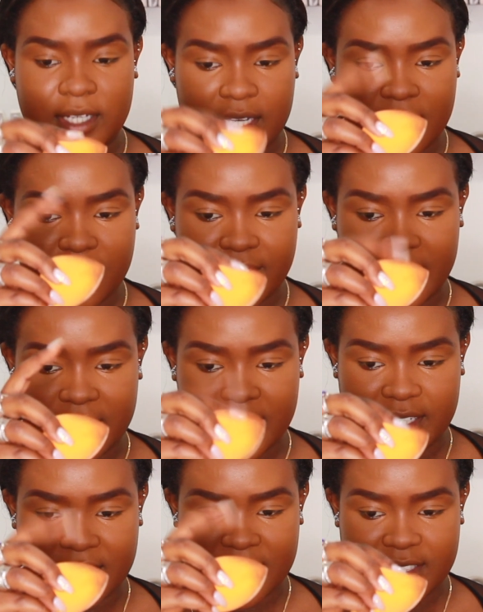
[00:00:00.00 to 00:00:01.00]
kind of like
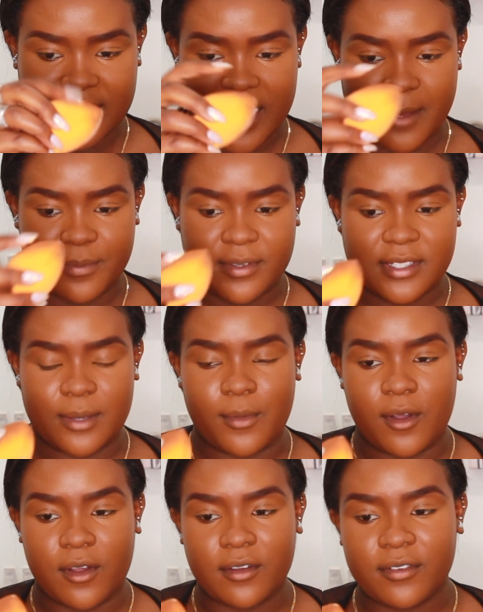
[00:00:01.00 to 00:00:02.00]
tap some
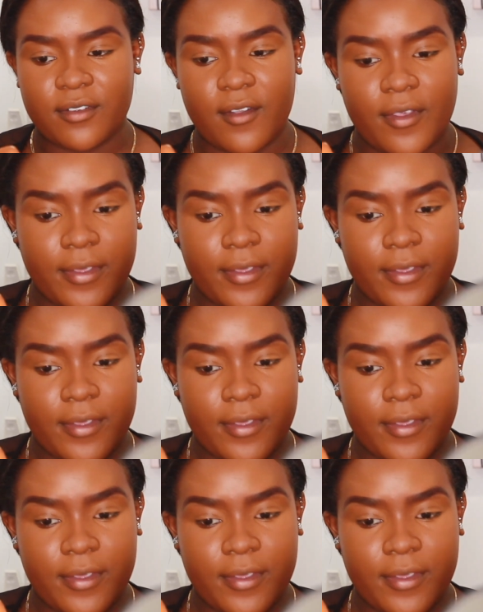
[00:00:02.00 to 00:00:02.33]
off,